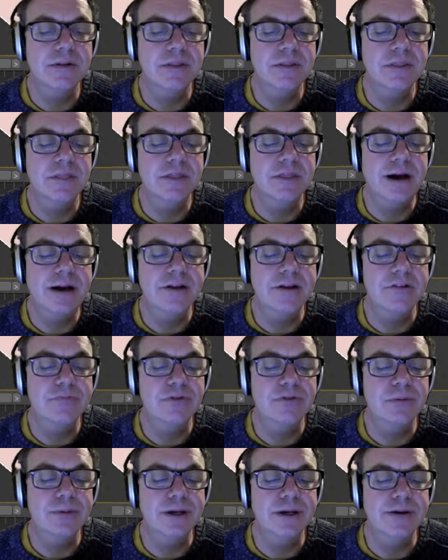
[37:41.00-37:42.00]
that is
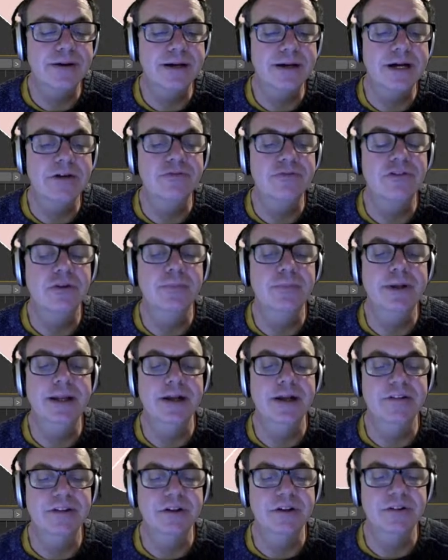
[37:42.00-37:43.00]
probably okay for the
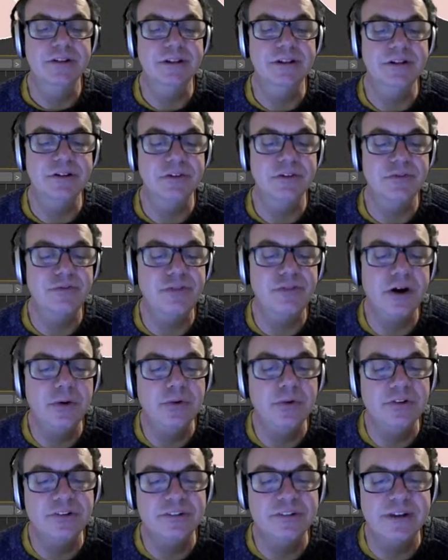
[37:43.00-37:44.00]
minute. So you can see the
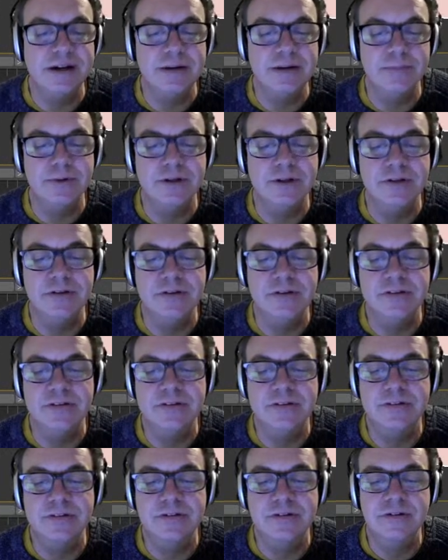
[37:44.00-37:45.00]
default
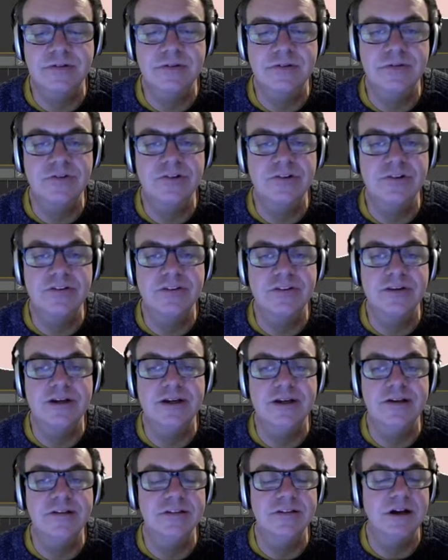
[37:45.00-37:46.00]
segments, which is
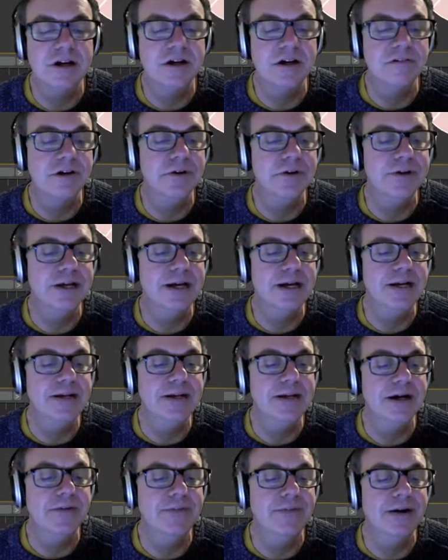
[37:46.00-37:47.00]
these, are okay
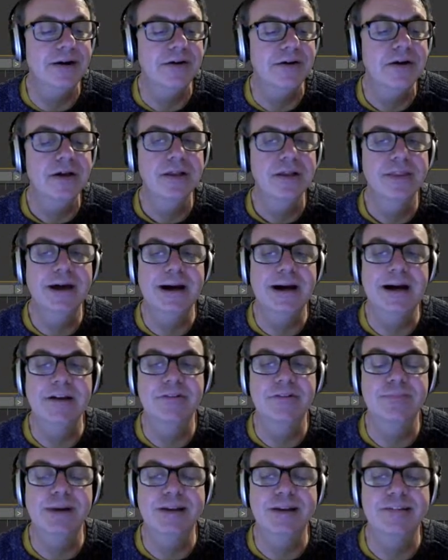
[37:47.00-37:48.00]
now. Now that
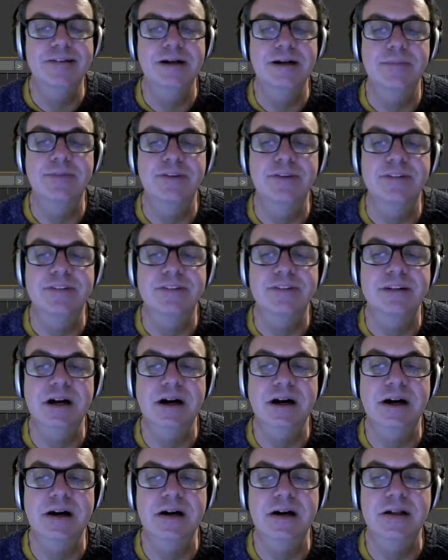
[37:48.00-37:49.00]
has messed up the
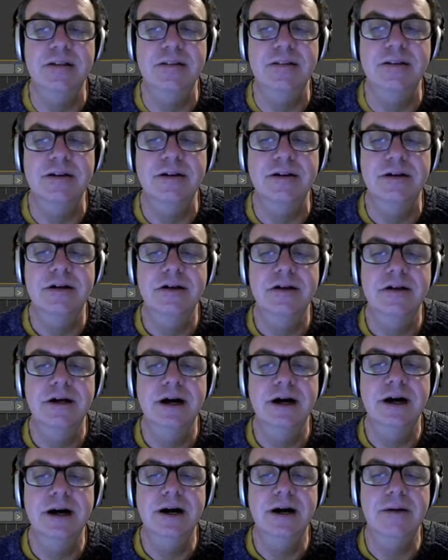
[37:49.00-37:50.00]
start.
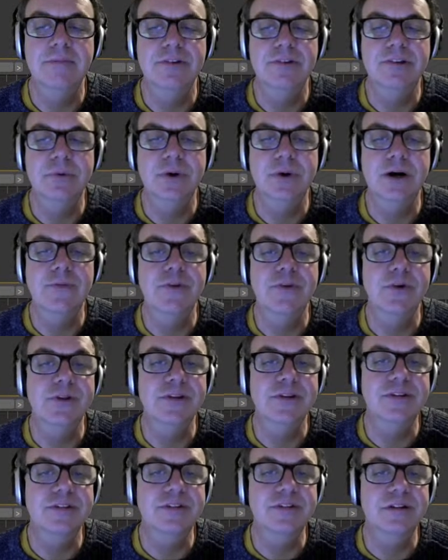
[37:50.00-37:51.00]
So what I'll do in the
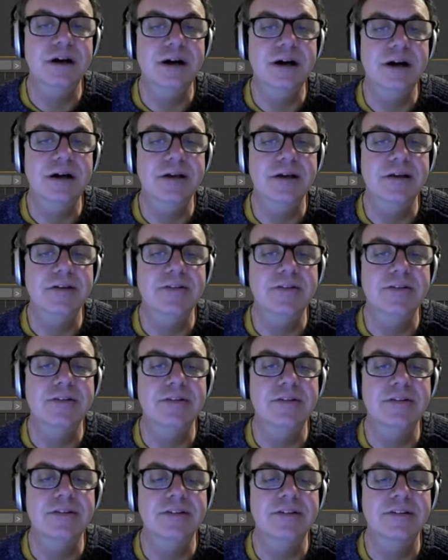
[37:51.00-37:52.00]
start is
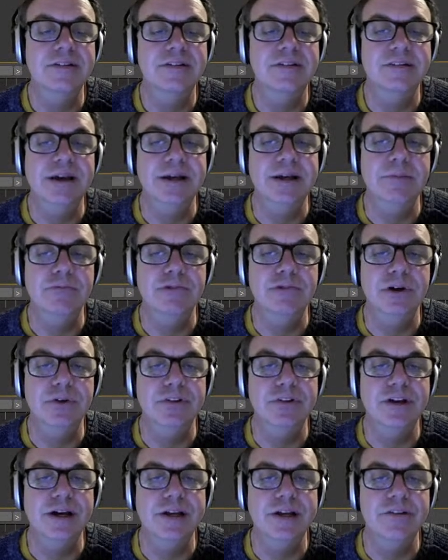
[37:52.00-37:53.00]
the same
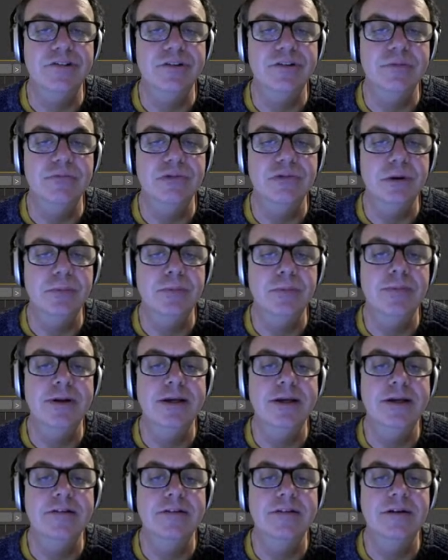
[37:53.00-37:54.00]
rotation
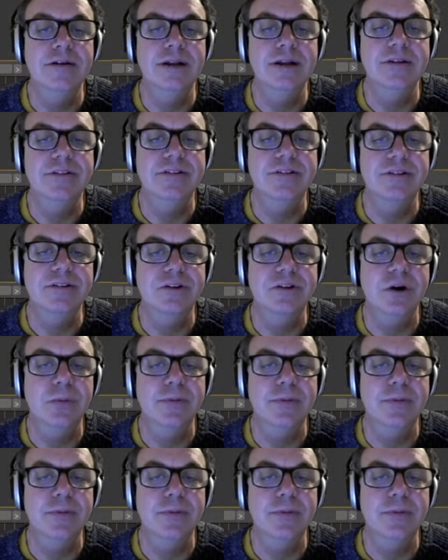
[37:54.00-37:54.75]
probably. So let's just copy